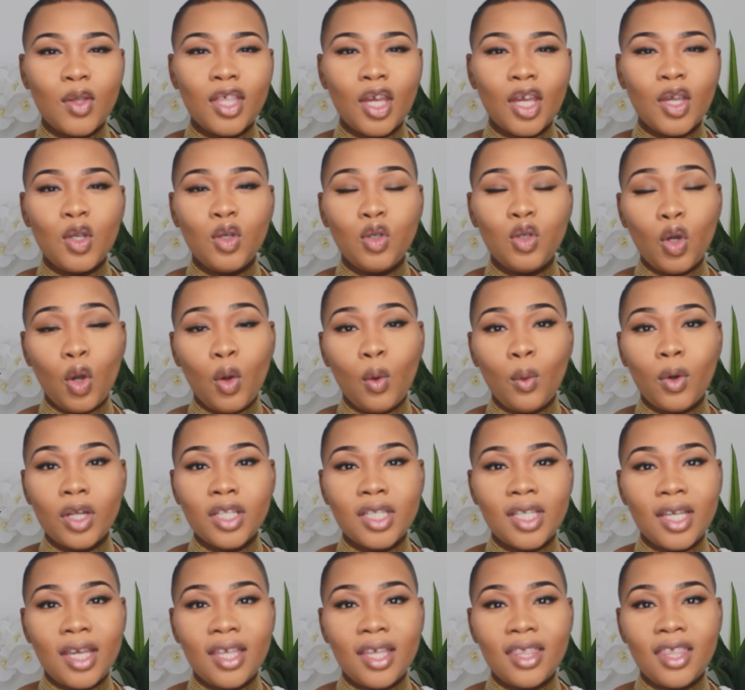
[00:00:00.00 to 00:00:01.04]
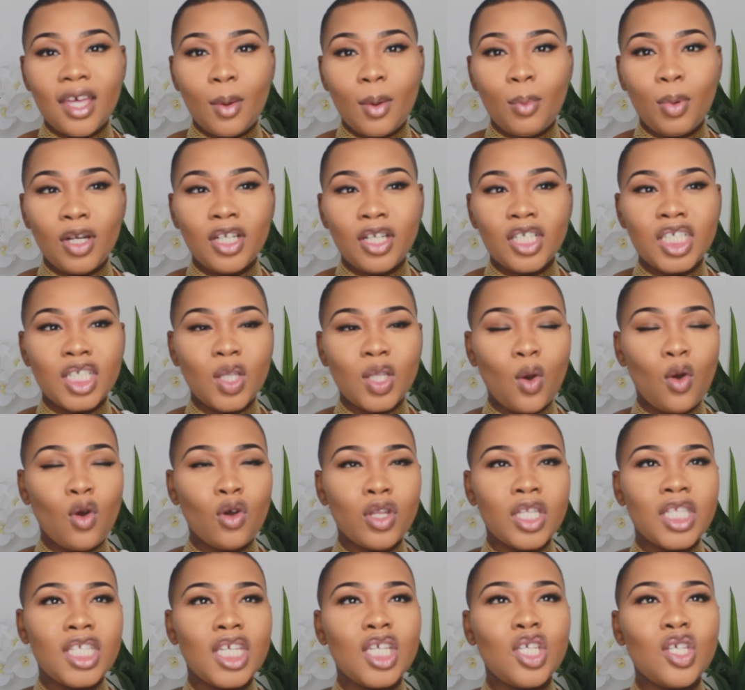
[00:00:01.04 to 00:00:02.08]
that you don't want to hear the apology, they'll
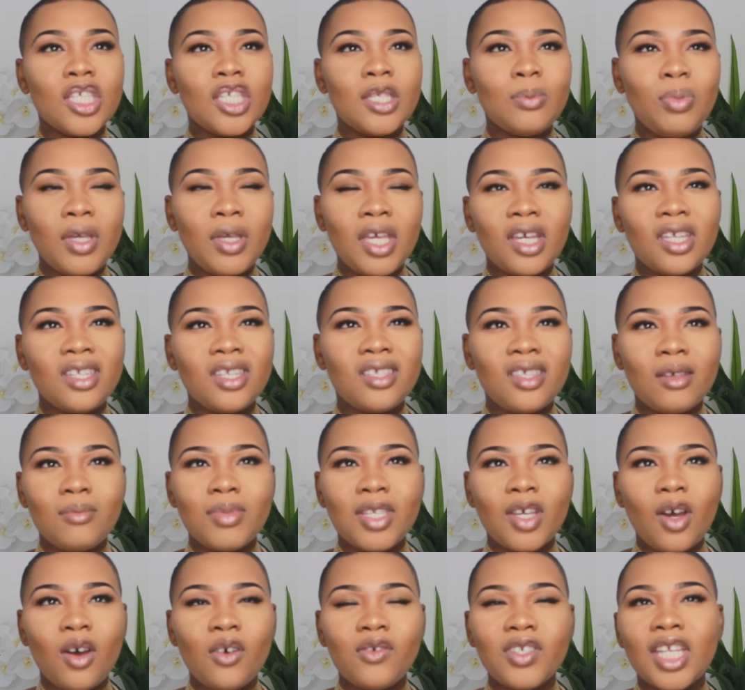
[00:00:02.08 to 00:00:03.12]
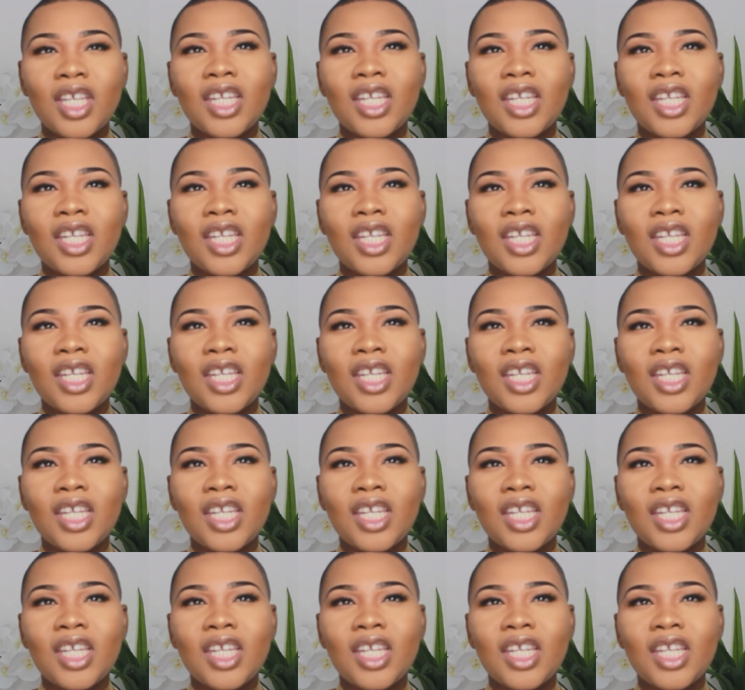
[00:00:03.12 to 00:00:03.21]
continue speaking to themselves.